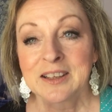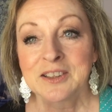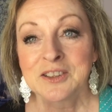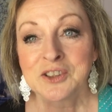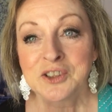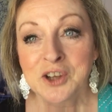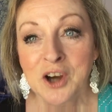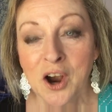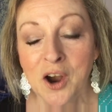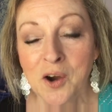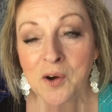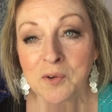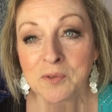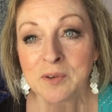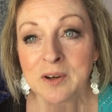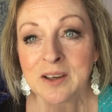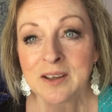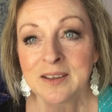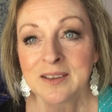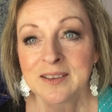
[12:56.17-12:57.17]

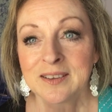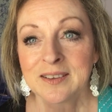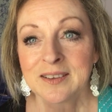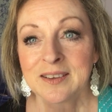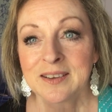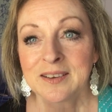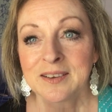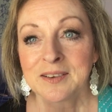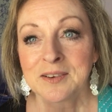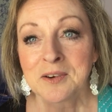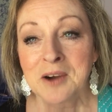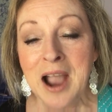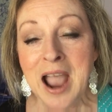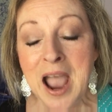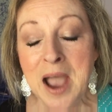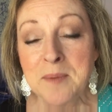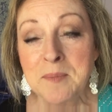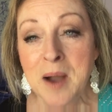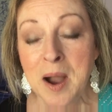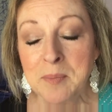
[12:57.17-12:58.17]
Joan,
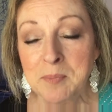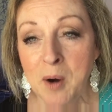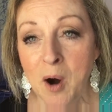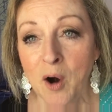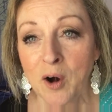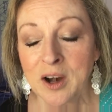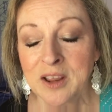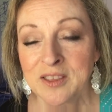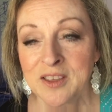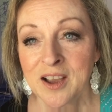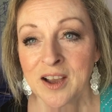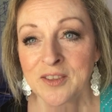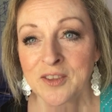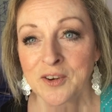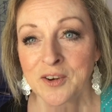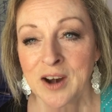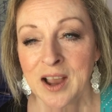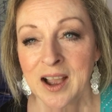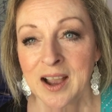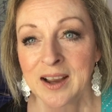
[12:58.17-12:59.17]
at my party the other
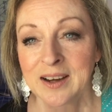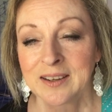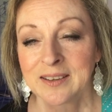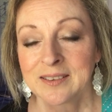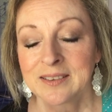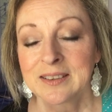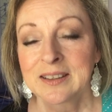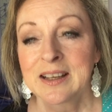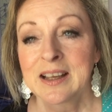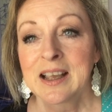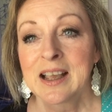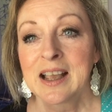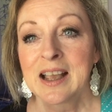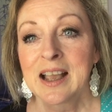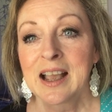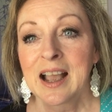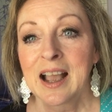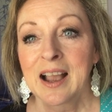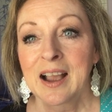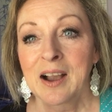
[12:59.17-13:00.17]
night,
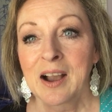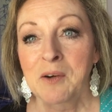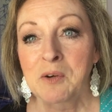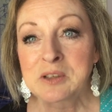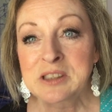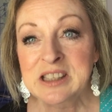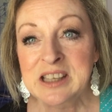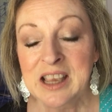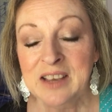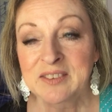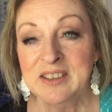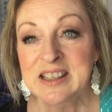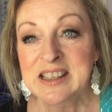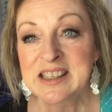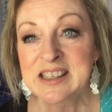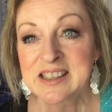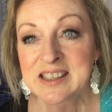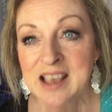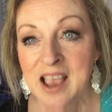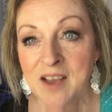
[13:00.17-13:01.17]
was given
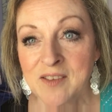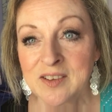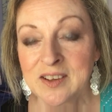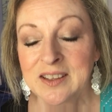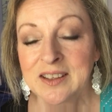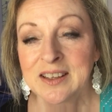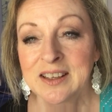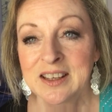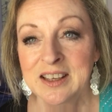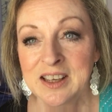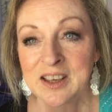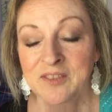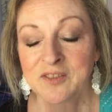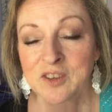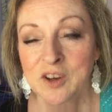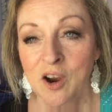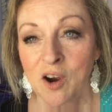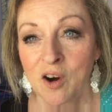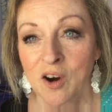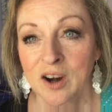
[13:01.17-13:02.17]
7
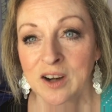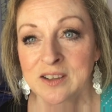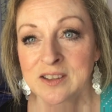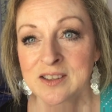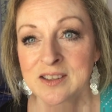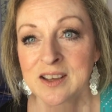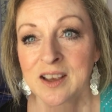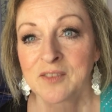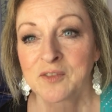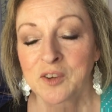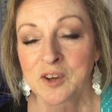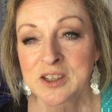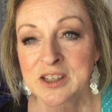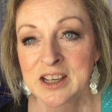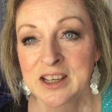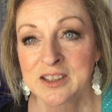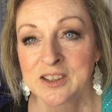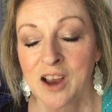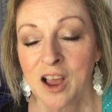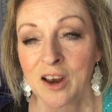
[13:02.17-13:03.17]
gift cards for
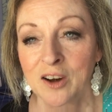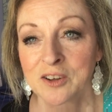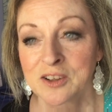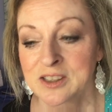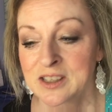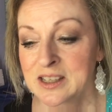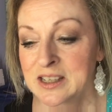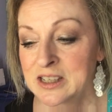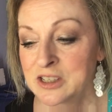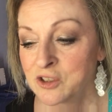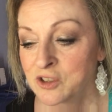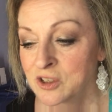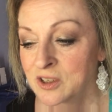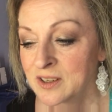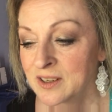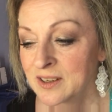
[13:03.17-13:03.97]
$10 each.